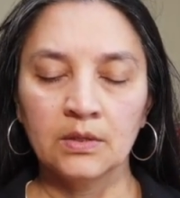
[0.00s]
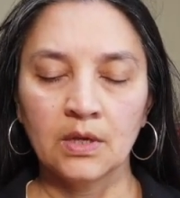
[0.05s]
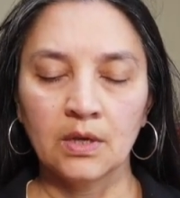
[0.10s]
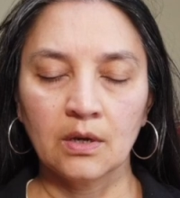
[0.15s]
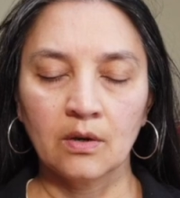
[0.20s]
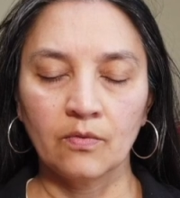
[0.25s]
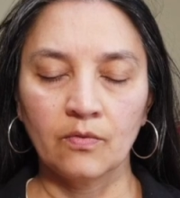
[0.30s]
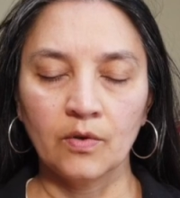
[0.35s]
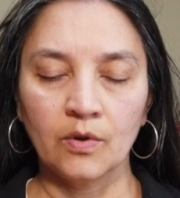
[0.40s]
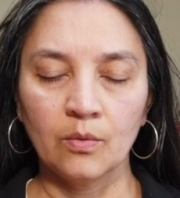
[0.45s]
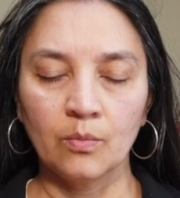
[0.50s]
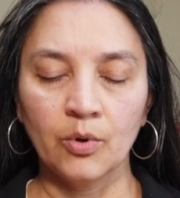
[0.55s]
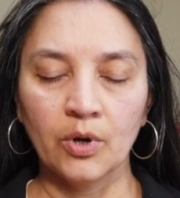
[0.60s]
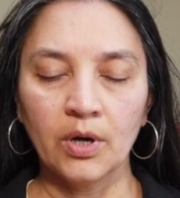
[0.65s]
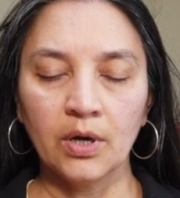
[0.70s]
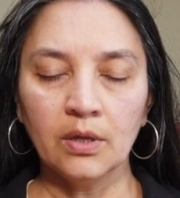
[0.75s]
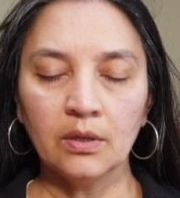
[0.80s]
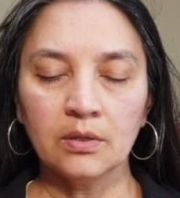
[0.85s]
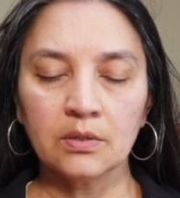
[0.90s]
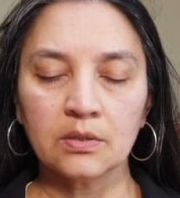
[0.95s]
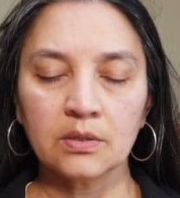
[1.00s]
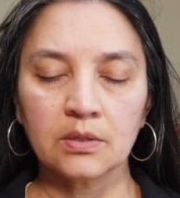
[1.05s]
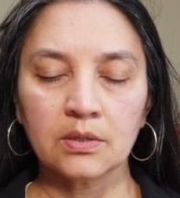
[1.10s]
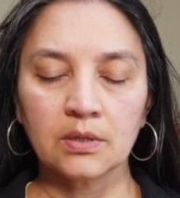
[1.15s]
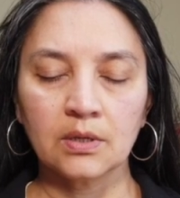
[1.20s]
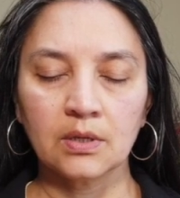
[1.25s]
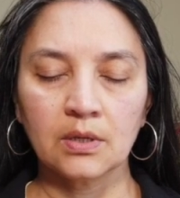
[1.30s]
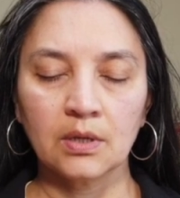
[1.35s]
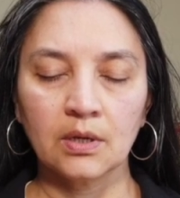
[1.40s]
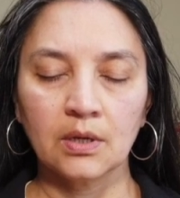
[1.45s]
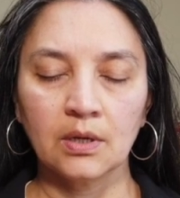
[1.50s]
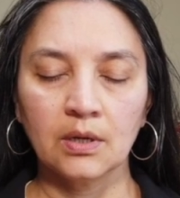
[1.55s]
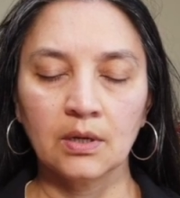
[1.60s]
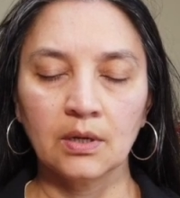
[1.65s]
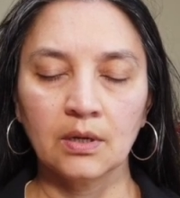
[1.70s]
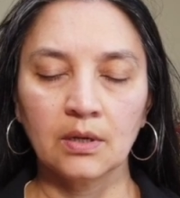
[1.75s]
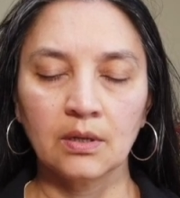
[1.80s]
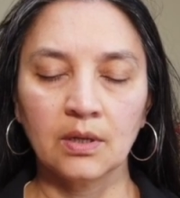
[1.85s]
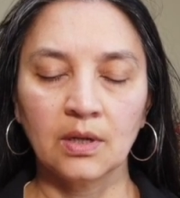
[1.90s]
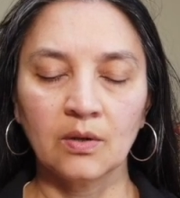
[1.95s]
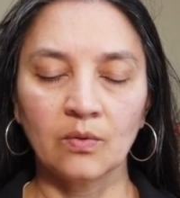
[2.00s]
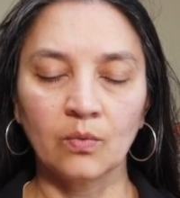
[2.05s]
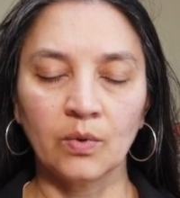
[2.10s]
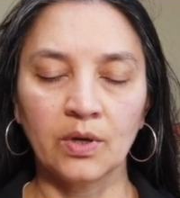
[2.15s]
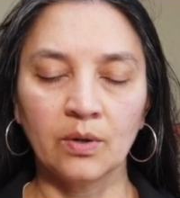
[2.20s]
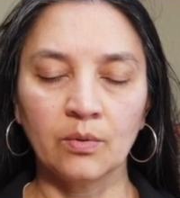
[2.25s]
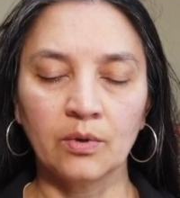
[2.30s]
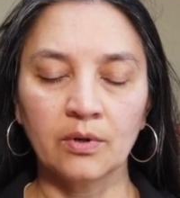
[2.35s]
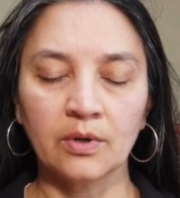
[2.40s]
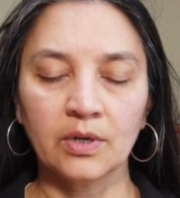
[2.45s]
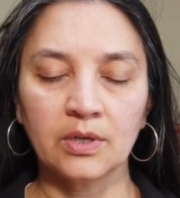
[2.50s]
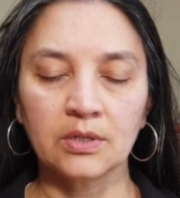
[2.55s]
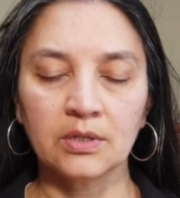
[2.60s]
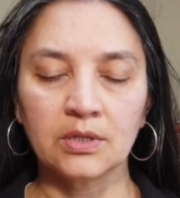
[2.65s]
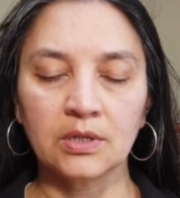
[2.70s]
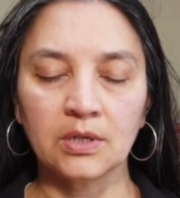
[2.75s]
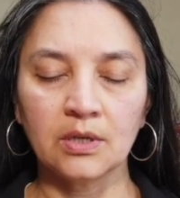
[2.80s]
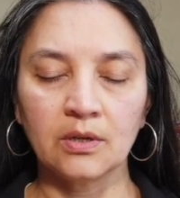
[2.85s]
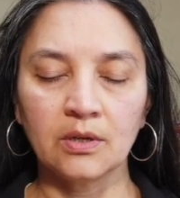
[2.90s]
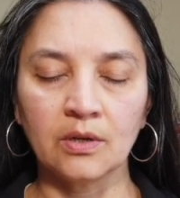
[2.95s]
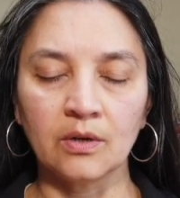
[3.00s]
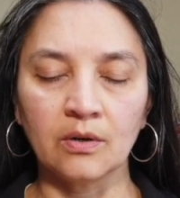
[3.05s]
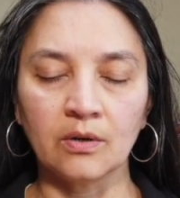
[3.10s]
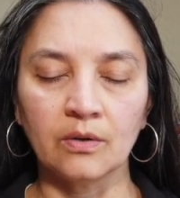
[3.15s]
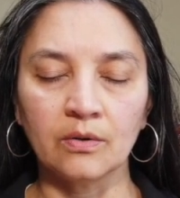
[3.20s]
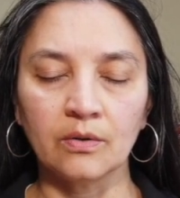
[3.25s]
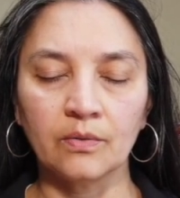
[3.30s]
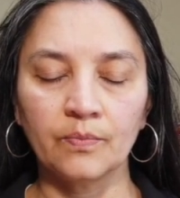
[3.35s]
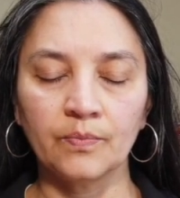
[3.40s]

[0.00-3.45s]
Take a few breaths, and then we will continue.